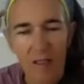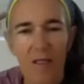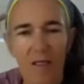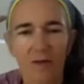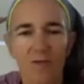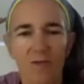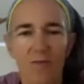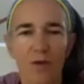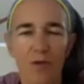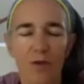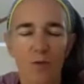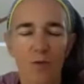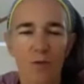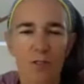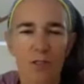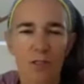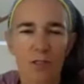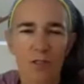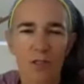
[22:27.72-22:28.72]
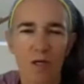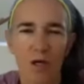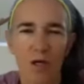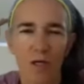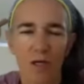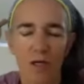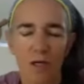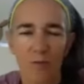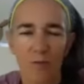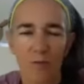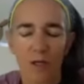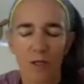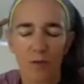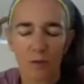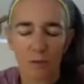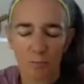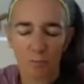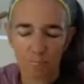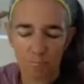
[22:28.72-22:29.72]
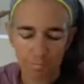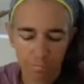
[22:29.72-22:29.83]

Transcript: kind of what you were just talking about.